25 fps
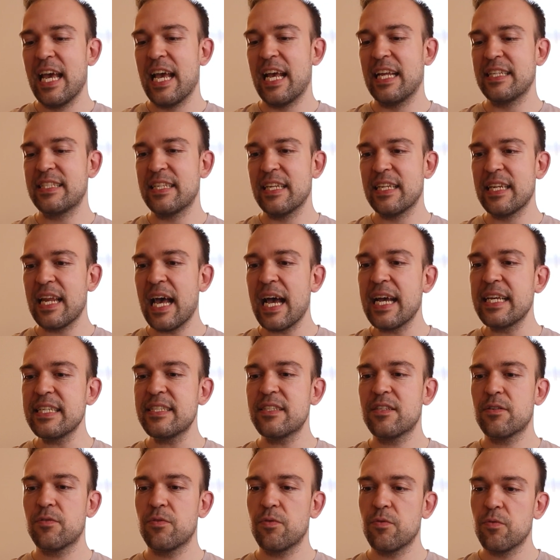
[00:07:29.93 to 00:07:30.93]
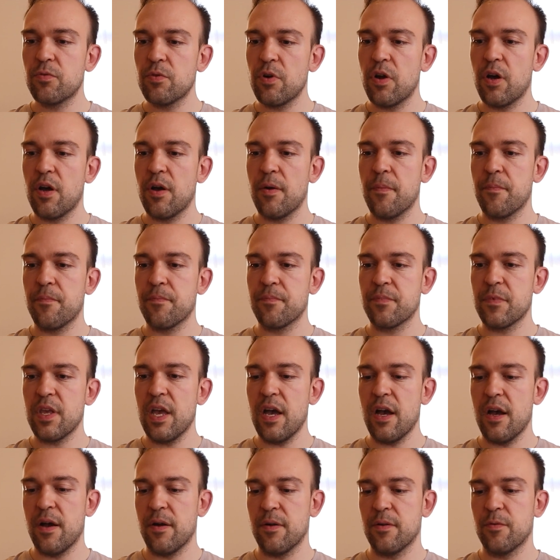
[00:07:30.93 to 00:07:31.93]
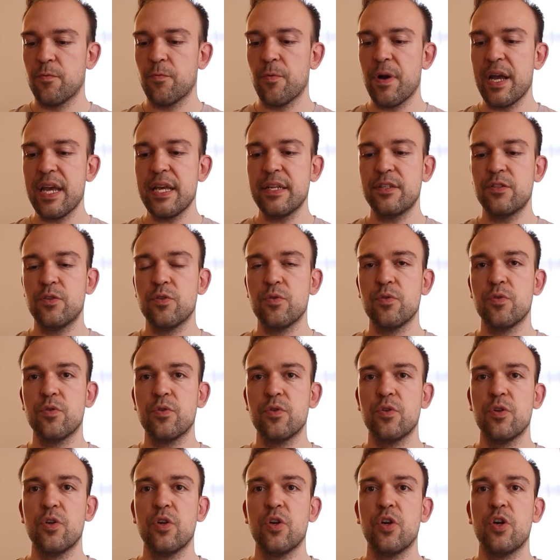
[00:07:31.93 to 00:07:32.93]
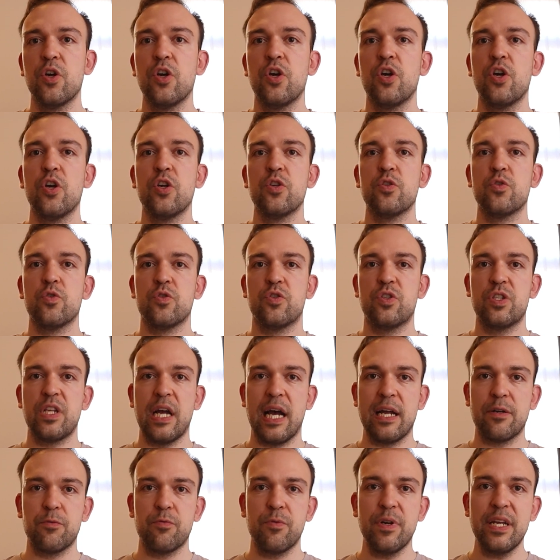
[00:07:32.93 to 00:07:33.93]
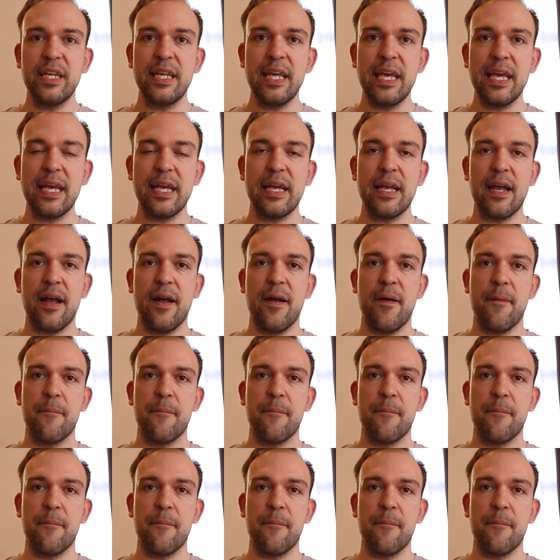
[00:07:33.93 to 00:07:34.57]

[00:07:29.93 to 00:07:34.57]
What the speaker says: It's a nice way to start reading.